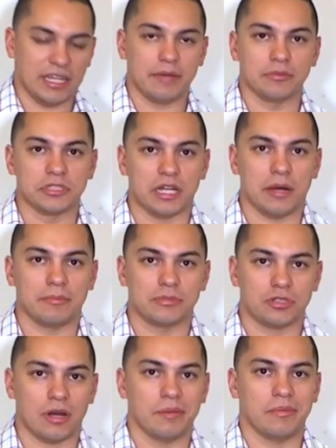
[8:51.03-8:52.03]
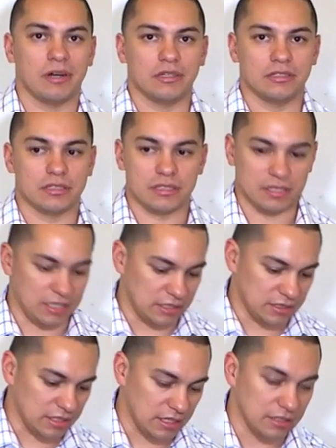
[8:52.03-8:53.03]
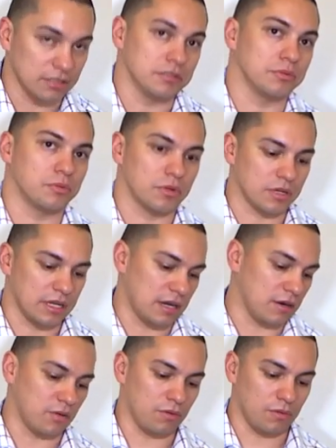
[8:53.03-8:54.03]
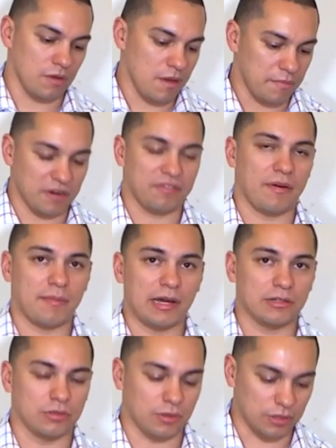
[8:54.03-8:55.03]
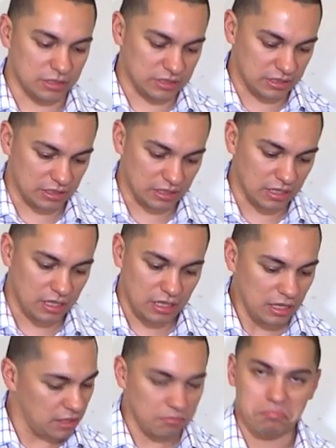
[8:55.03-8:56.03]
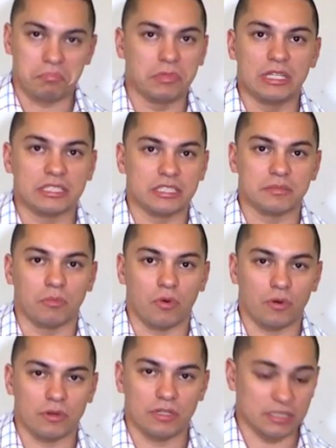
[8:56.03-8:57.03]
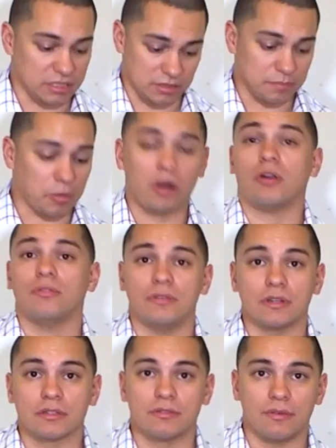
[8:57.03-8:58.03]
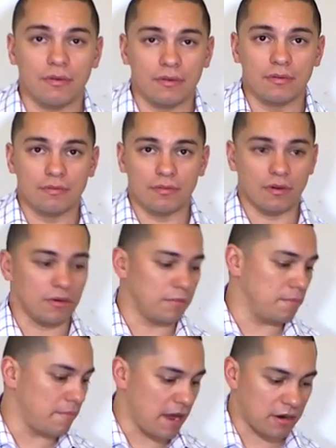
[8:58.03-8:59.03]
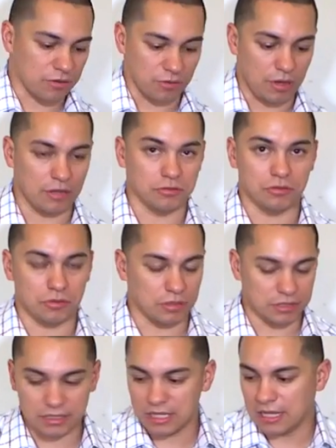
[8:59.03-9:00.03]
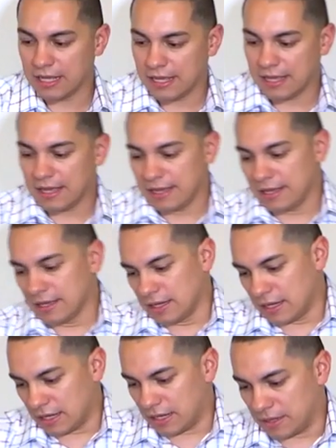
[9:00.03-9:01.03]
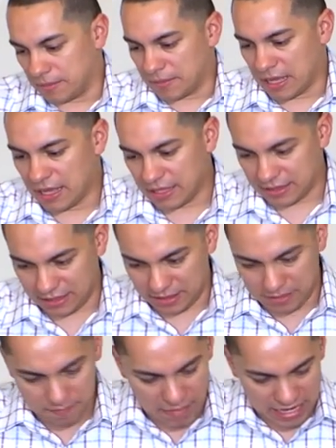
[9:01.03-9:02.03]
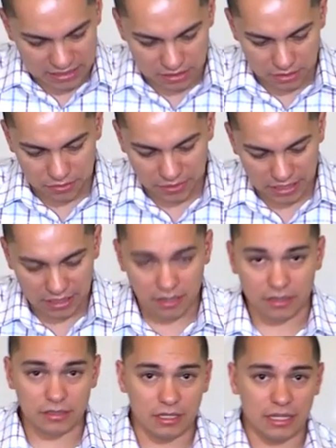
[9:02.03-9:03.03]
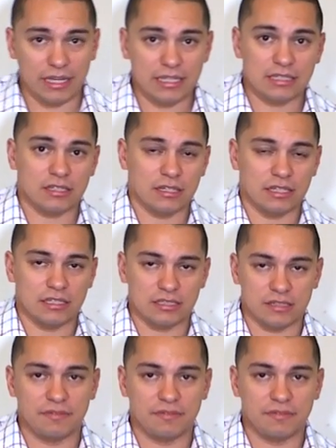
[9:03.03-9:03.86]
tabletop tripod just in case that doesn't work out. But if I'm outdoors, then this is more. This is perfect for macro outdoors. Um, the max load rating on the legs is